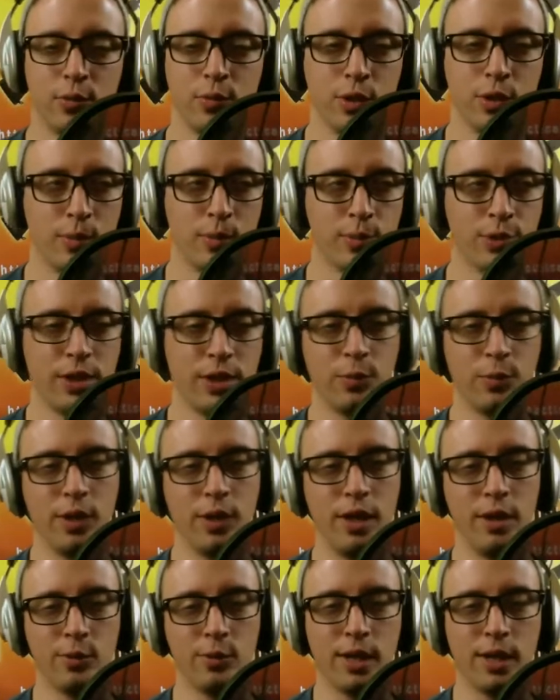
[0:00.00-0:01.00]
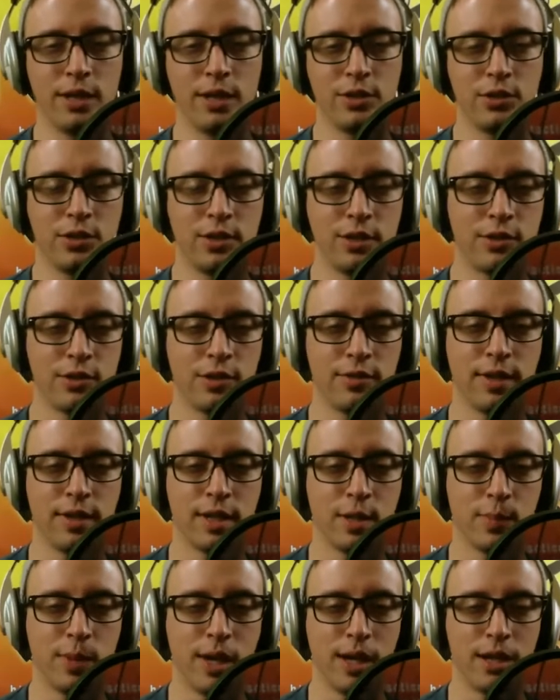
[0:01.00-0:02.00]
We're upset. We're outraged. Here's our fake
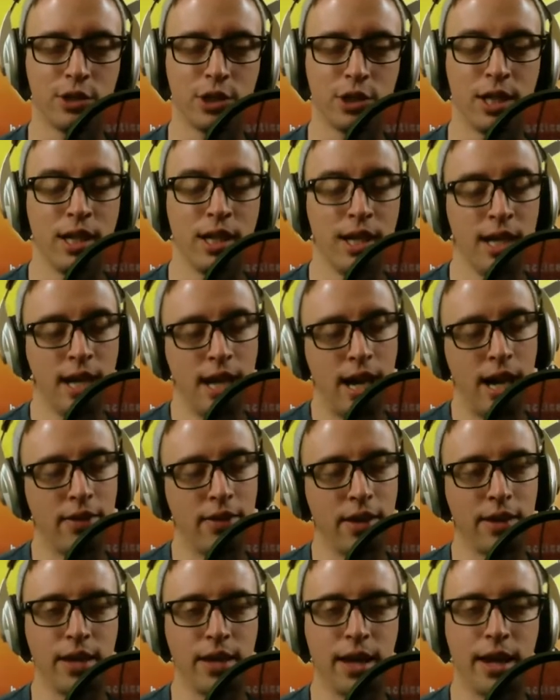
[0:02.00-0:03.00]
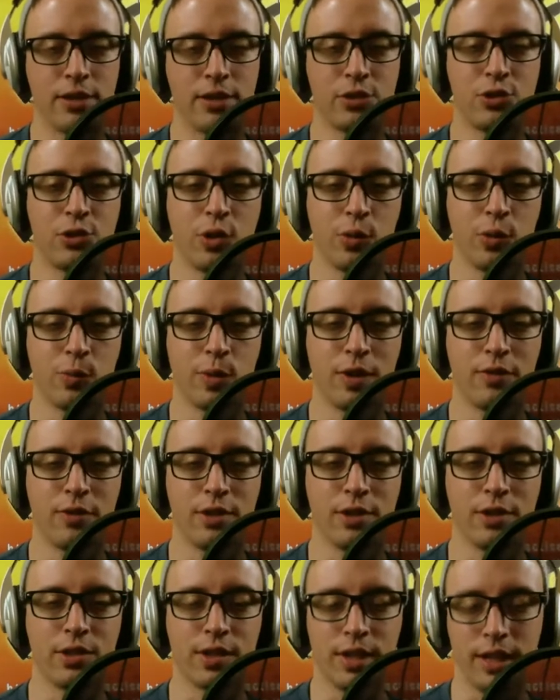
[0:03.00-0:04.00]
apology. And then they asked Joan
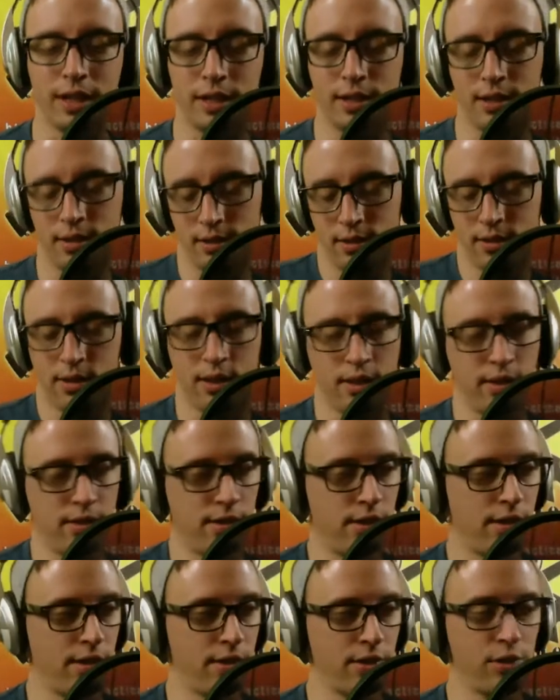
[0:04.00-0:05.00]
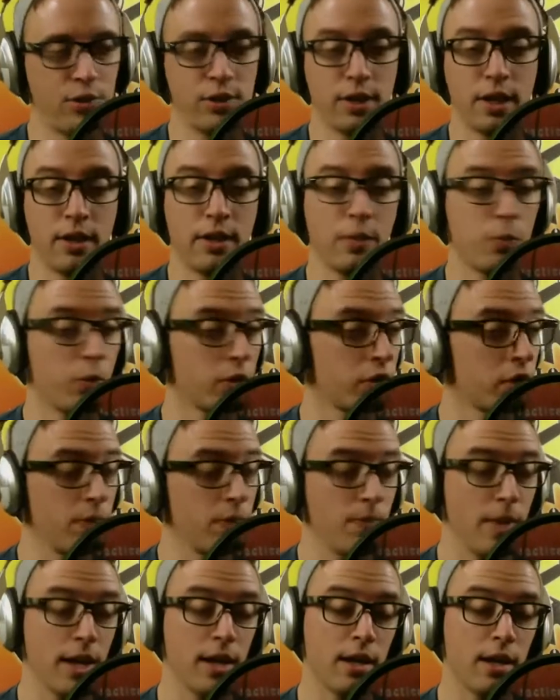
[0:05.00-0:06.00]
Rivers, are you sorry? Well, she
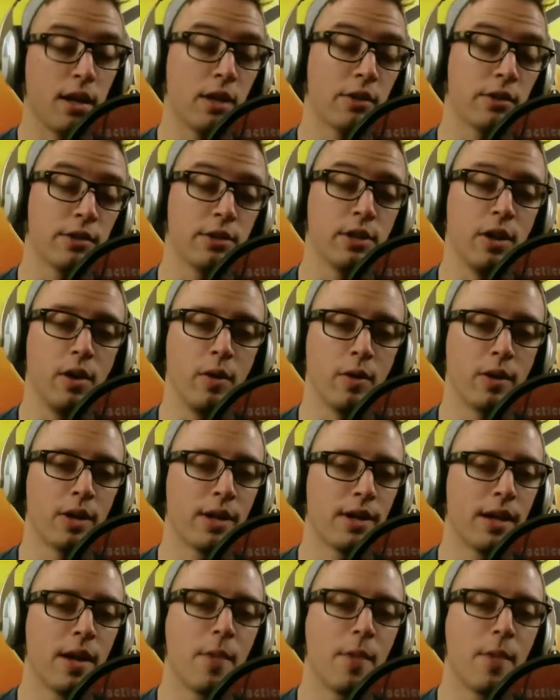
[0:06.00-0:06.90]
made another joke.